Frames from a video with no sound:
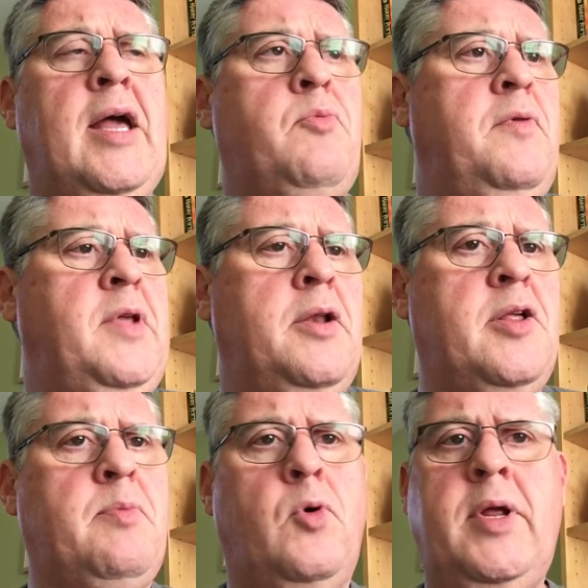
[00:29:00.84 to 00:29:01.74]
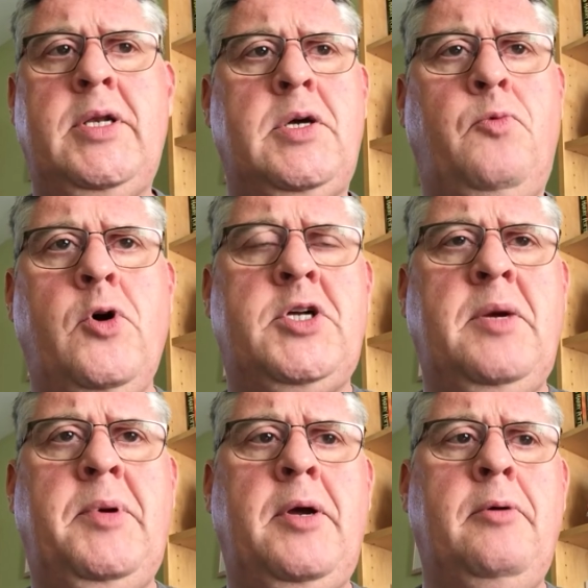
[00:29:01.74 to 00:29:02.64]
as we've done this morning to
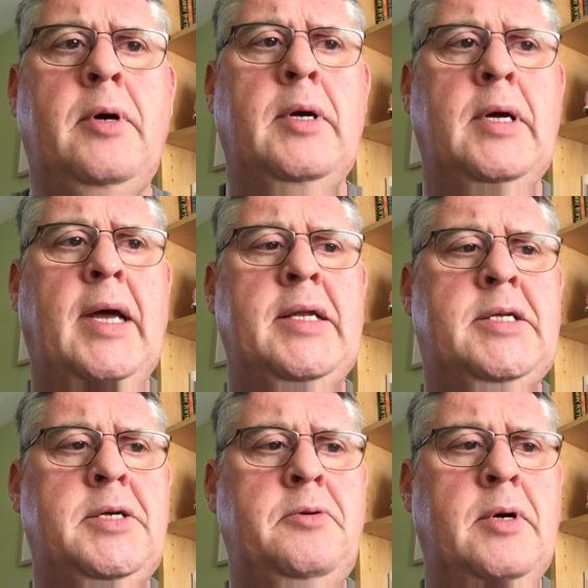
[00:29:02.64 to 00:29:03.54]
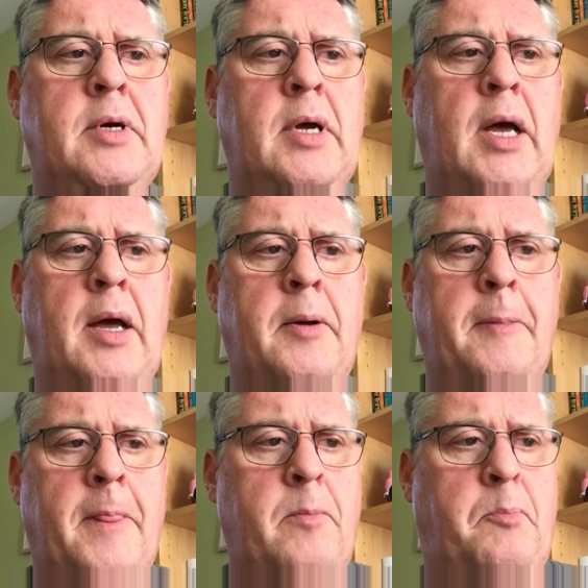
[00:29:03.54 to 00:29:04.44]
worship you and to uh,
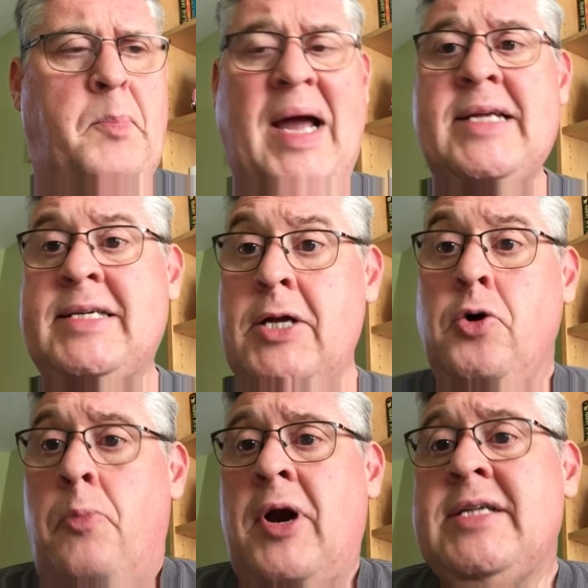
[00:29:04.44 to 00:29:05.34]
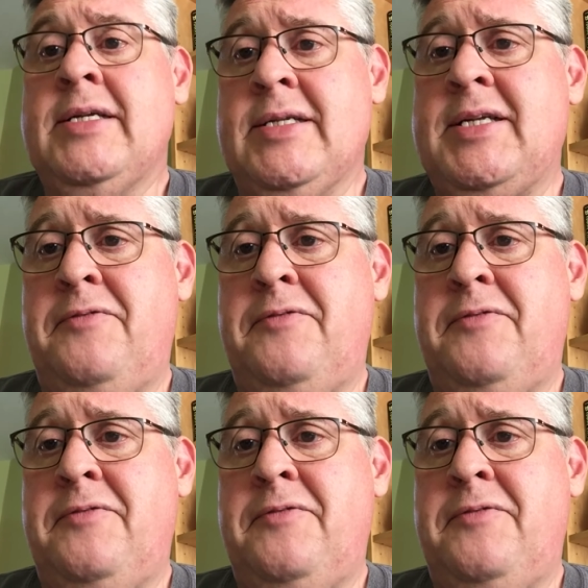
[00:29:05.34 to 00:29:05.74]
bask in your presence,